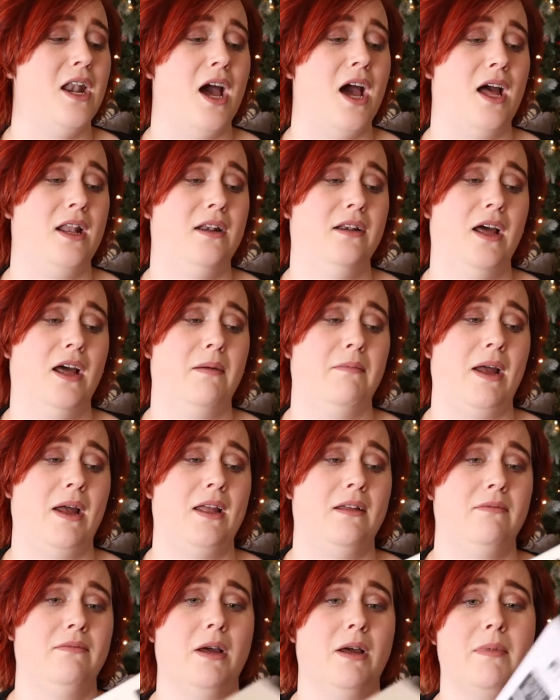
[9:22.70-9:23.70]
not
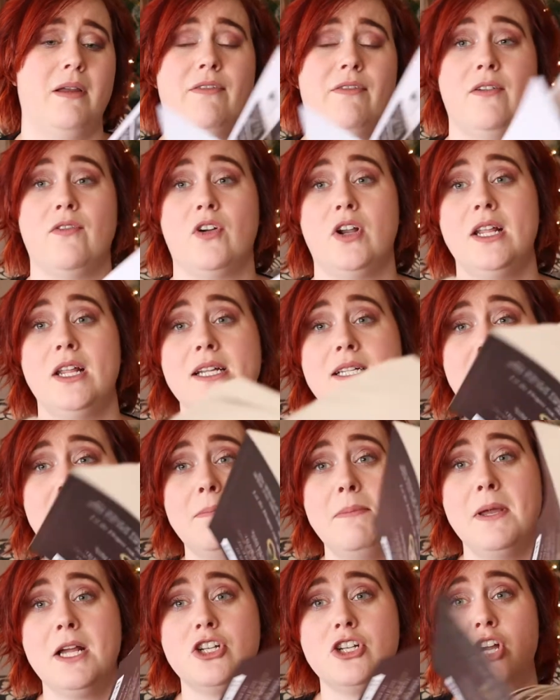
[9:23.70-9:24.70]
my favorite. It is
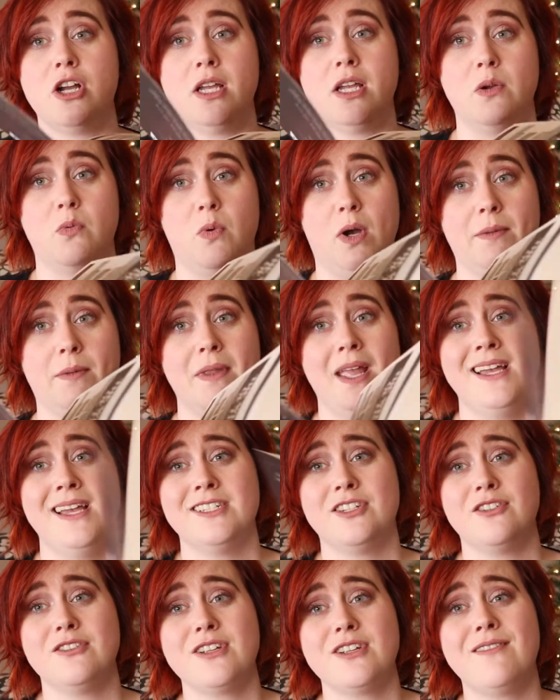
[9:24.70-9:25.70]
a big chunky one. So
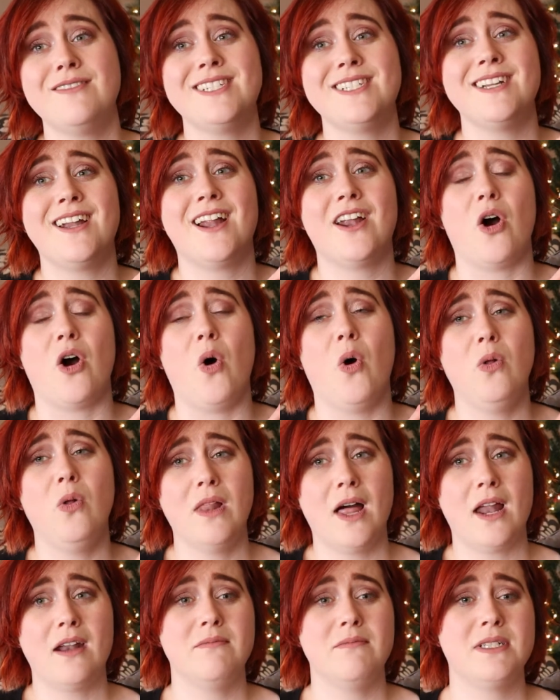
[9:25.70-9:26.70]
there's obviously not a whole
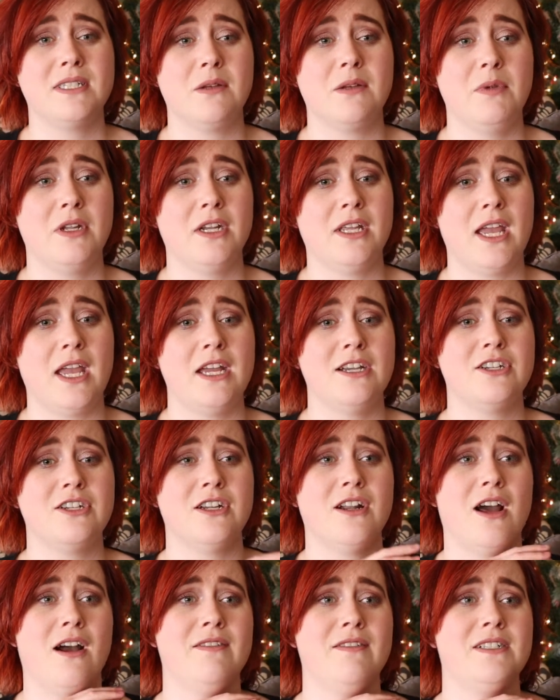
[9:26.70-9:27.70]
lot of
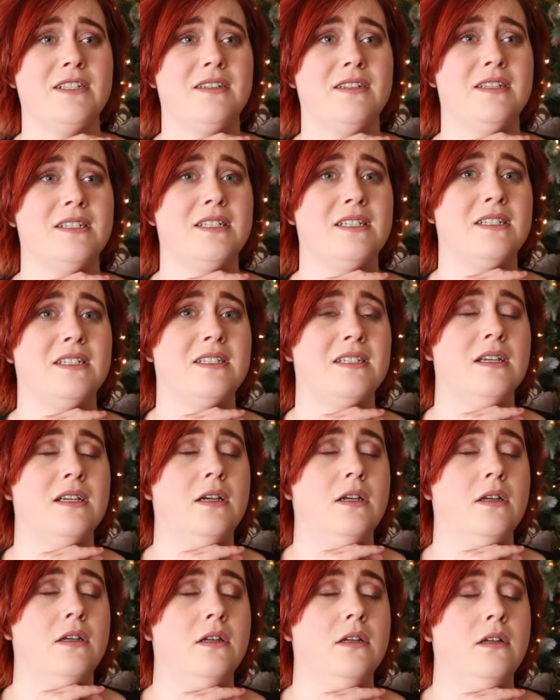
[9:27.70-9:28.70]
miscommunication. Obviously this is
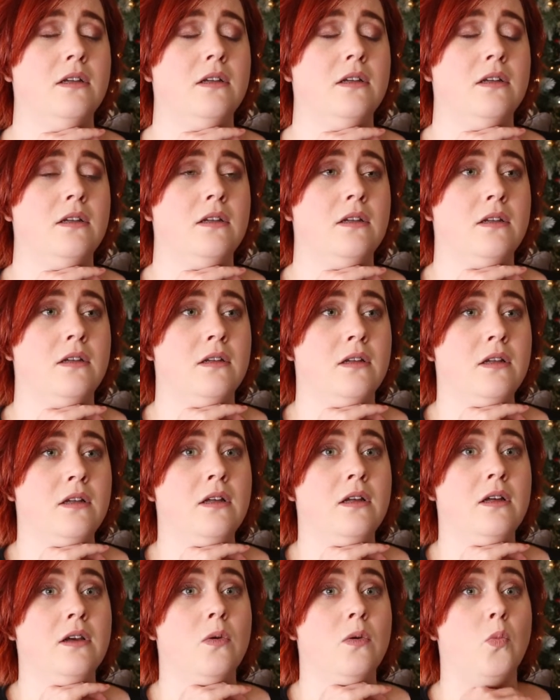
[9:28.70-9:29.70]

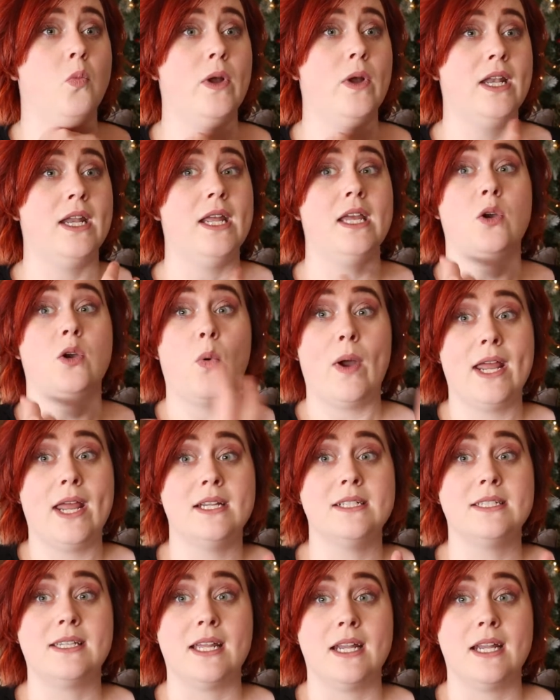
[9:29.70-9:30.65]
when Egwene is